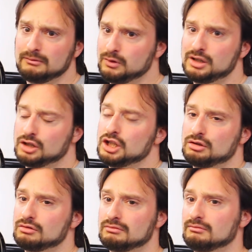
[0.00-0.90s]
which
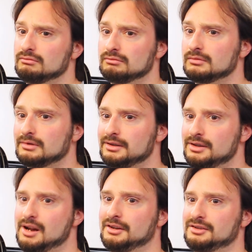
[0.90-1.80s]
is
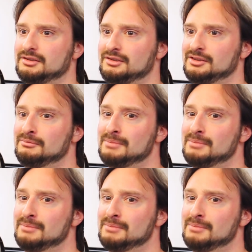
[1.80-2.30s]
not too